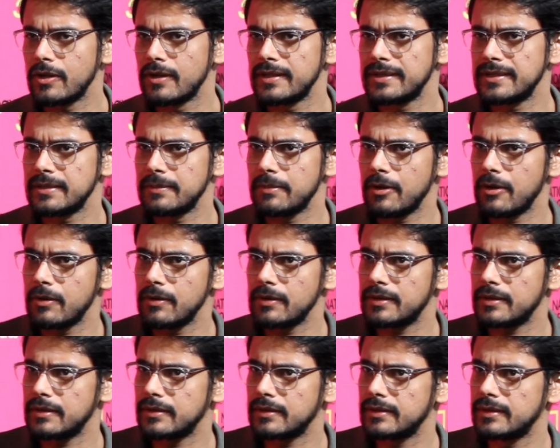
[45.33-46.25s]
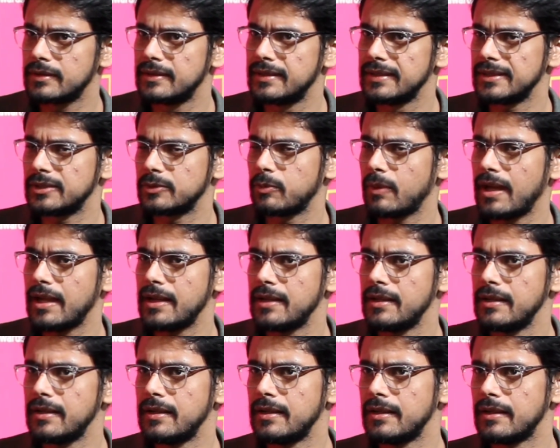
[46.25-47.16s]
it's about this
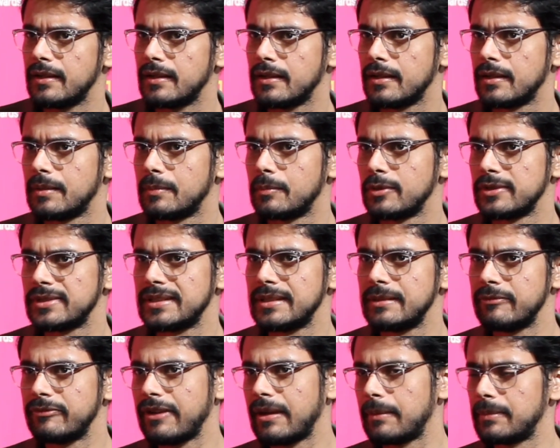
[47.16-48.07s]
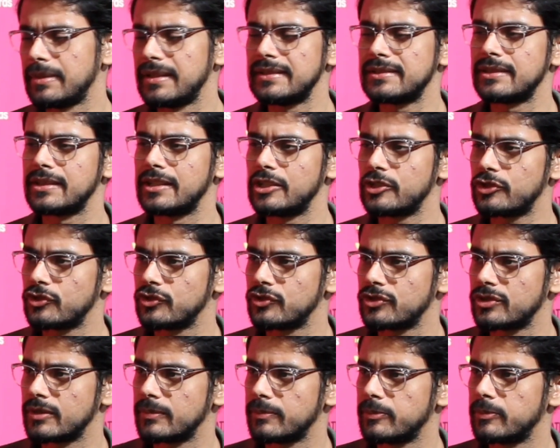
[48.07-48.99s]
one uh, Muslim family's
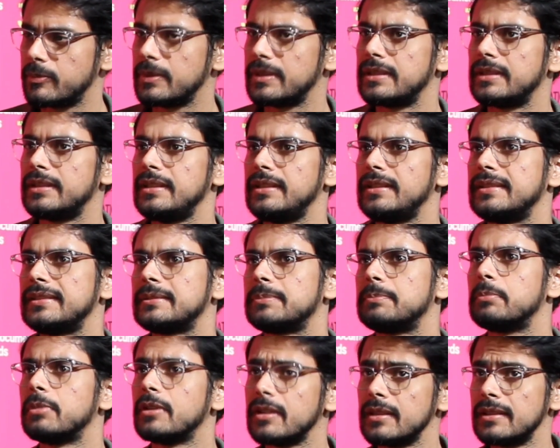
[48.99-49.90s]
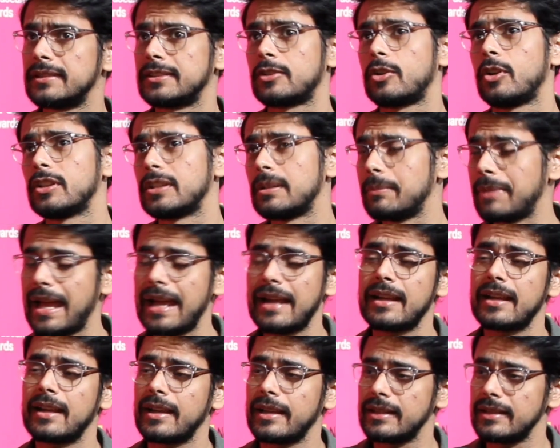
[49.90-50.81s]
relationship with these birds called the
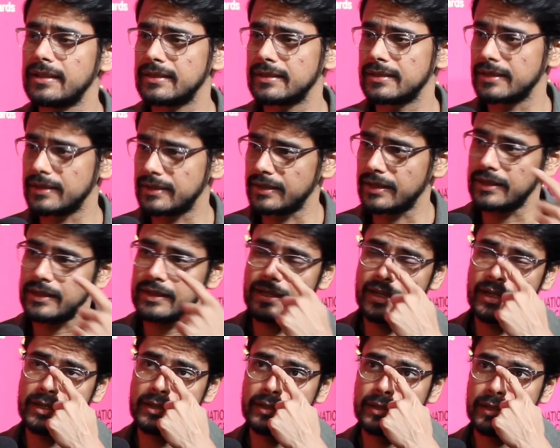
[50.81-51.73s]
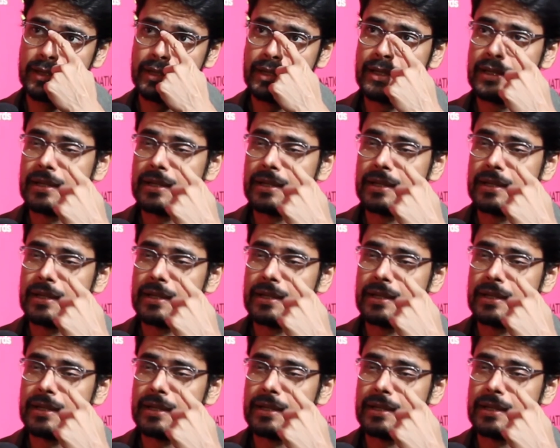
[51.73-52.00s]
black kites in Delhi, and